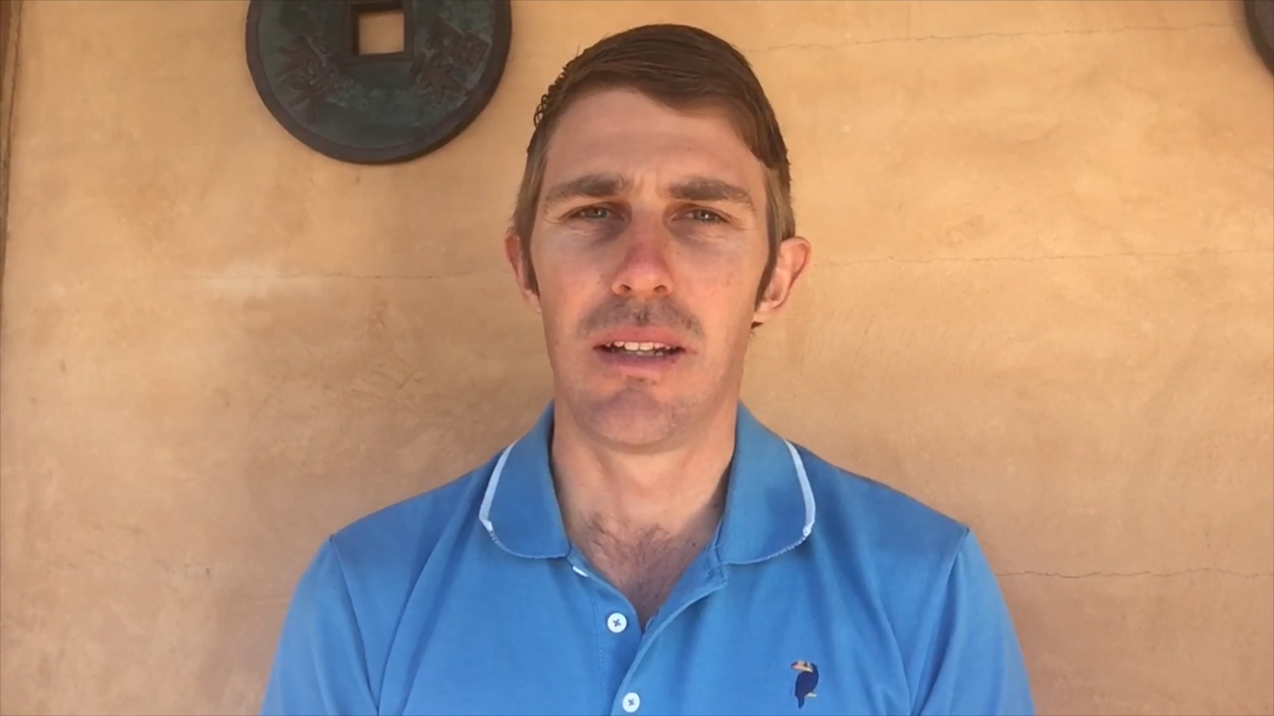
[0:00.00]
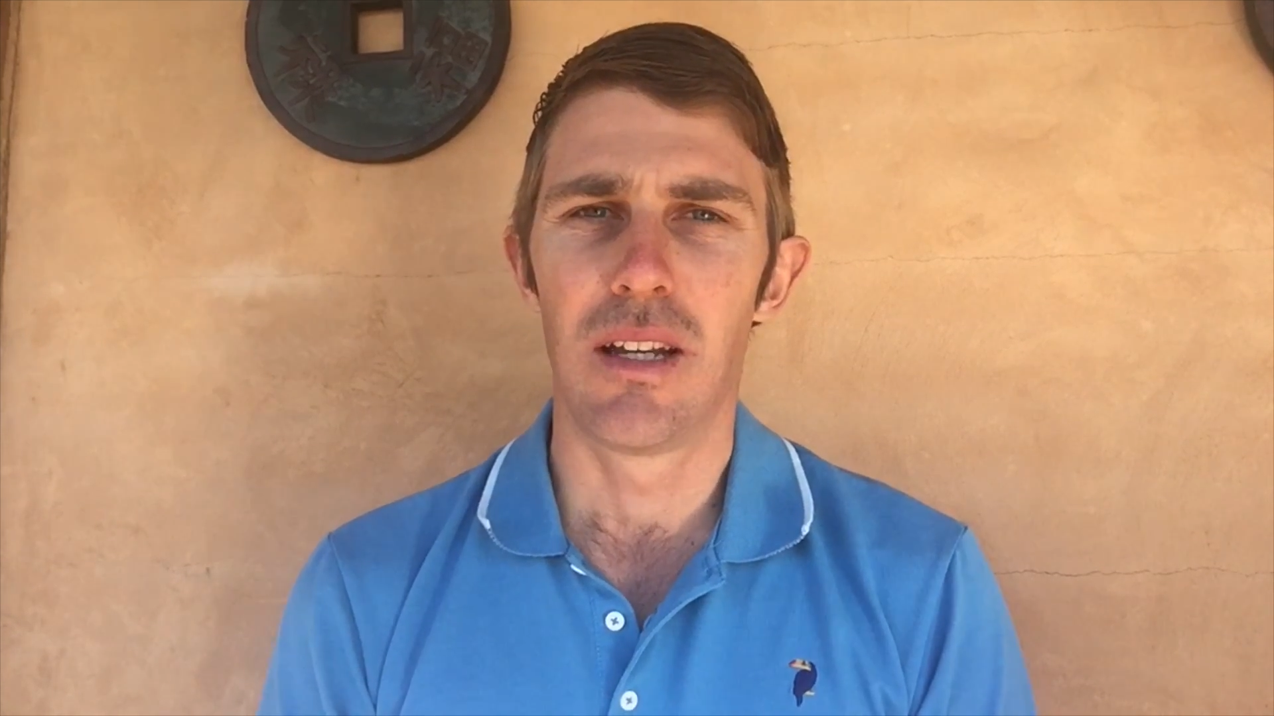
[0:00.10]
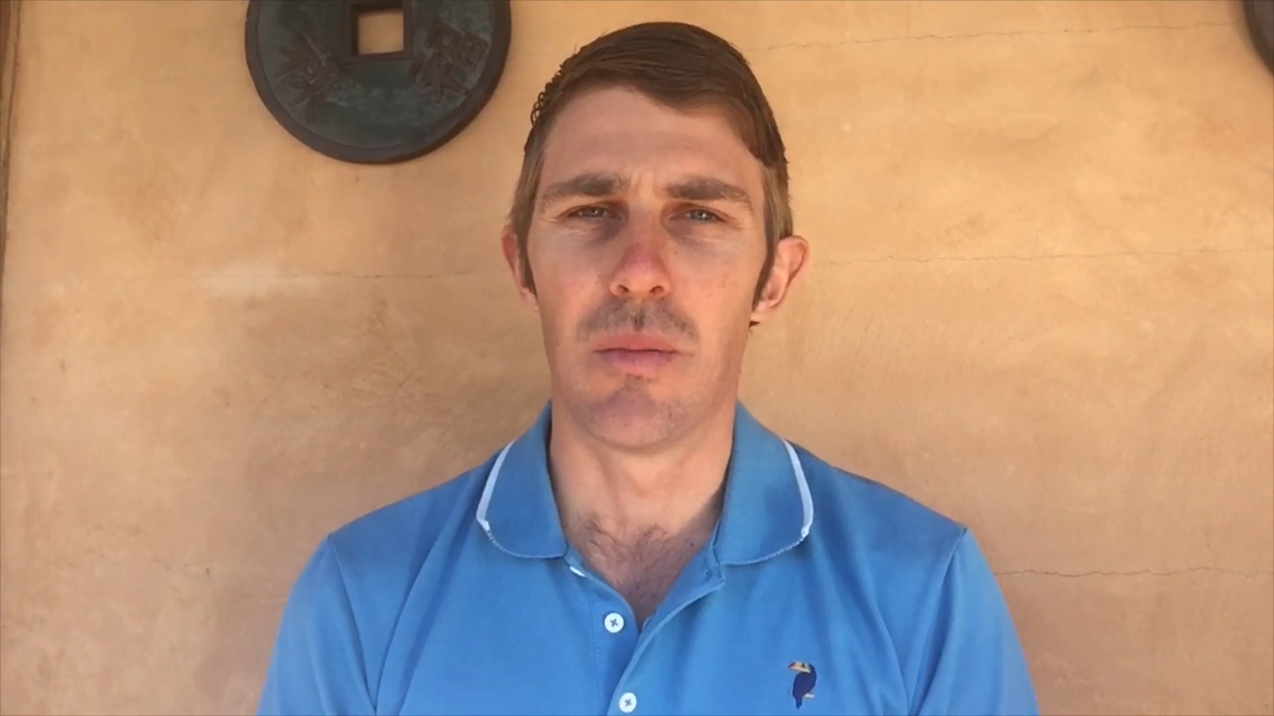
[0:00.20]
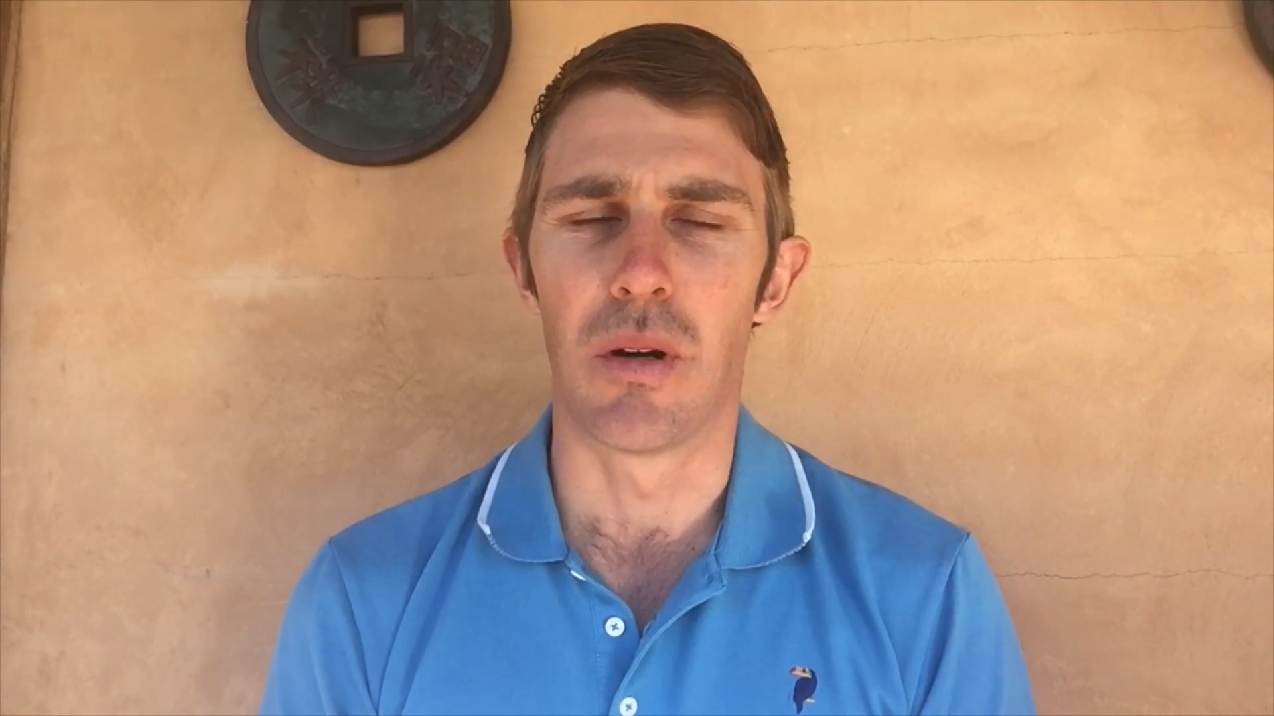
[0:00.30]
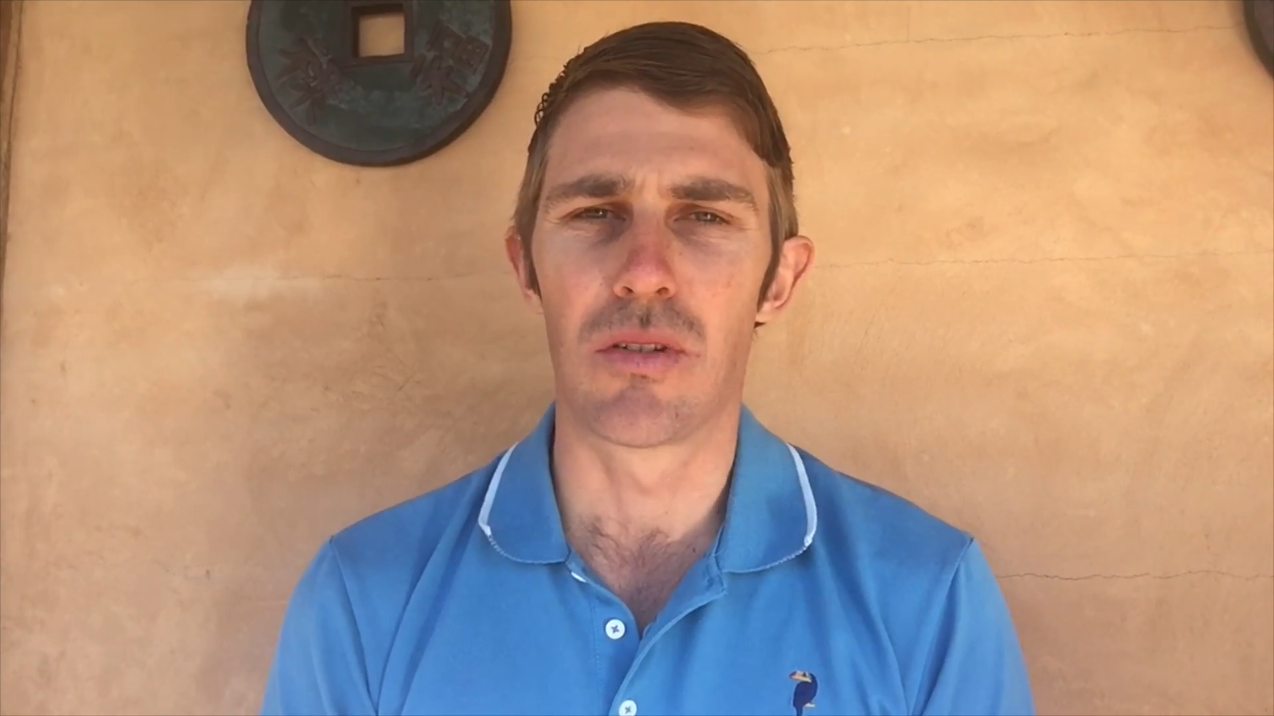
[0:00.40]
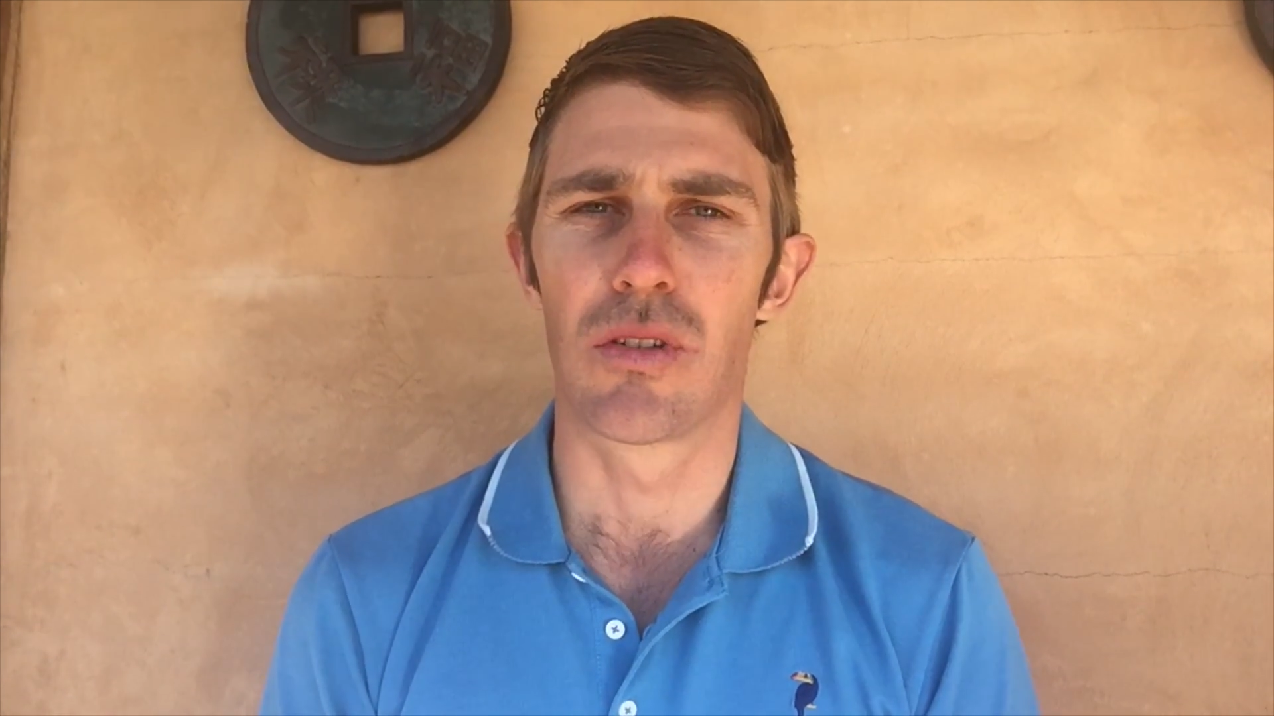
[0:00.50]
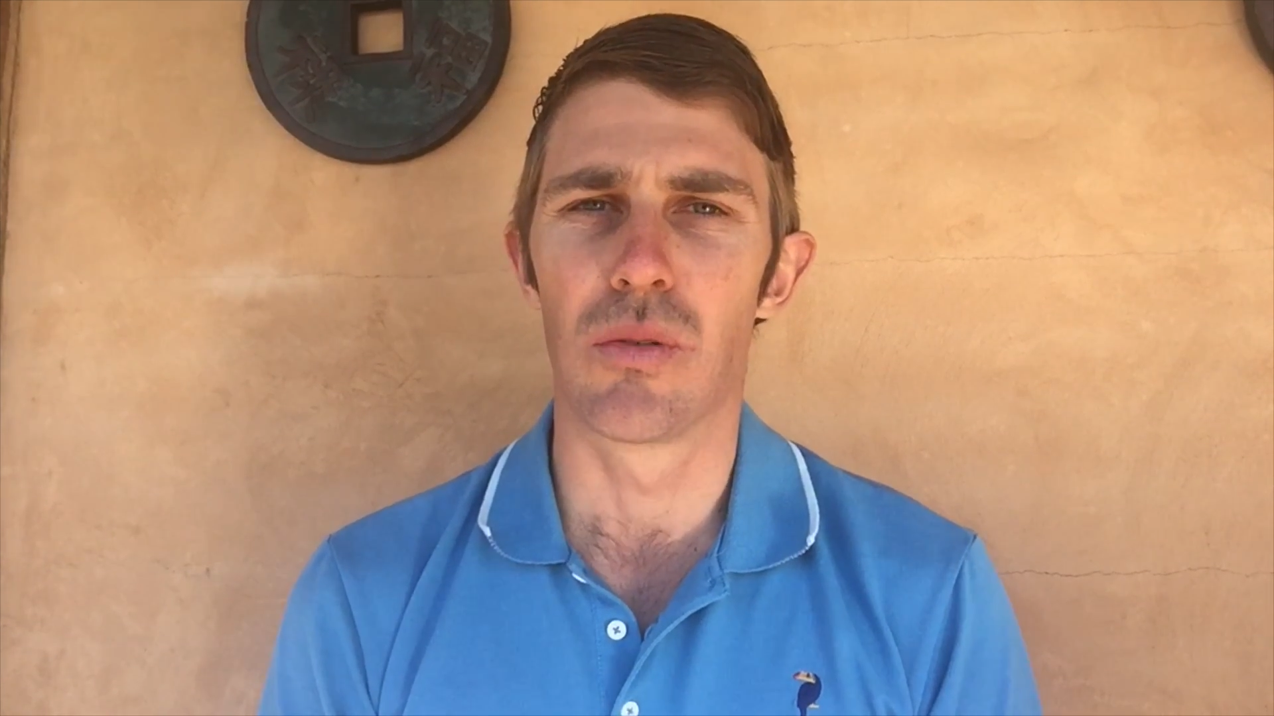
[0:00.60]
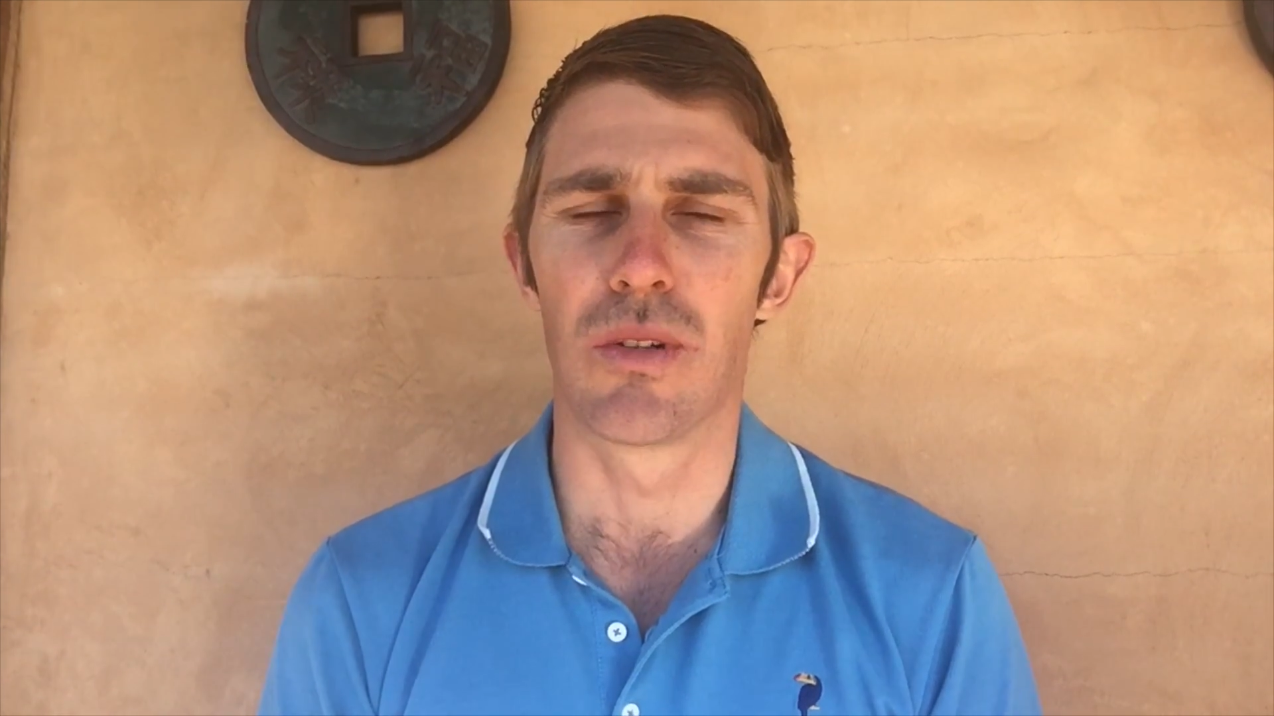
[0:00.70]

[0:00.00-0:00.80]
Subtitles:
emotional